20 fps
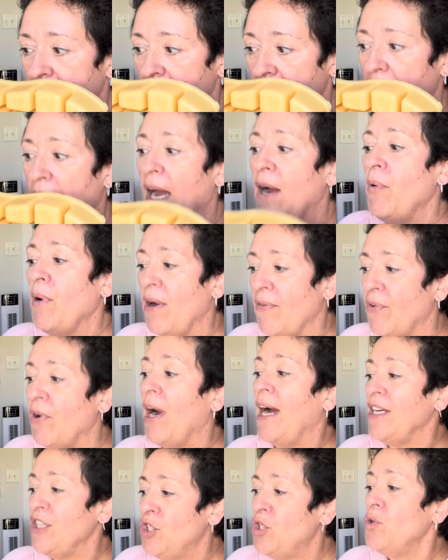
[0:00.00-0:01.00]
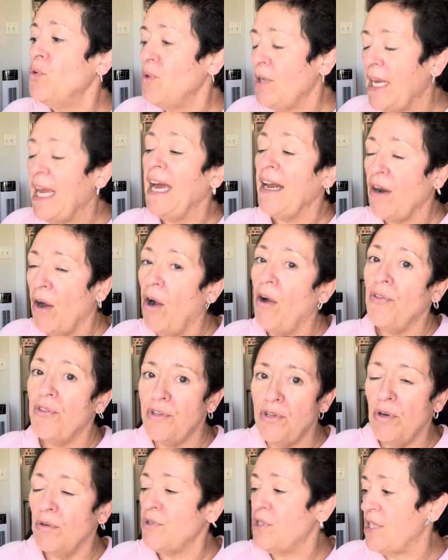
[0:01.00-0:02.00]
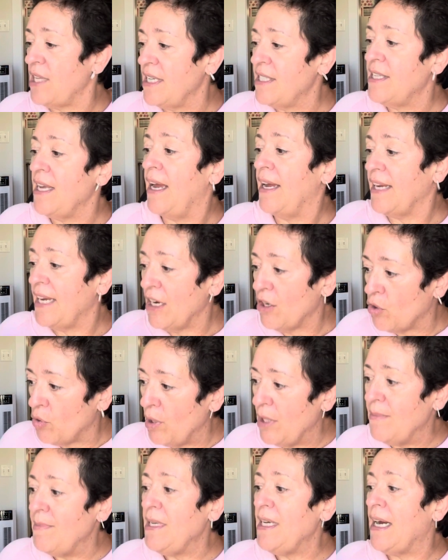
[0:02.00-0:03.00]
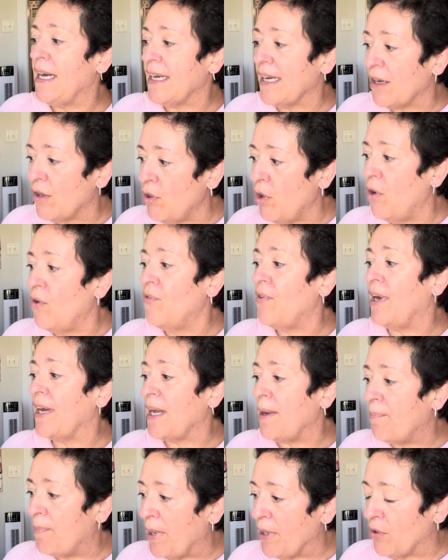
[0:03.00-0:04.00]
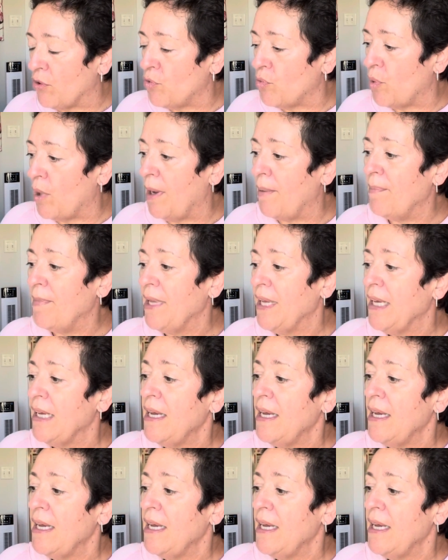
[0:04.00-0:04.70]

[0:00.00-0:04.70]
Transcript: However, I do get all the notes they say. I get creamy, I get clove, I get buttered rum.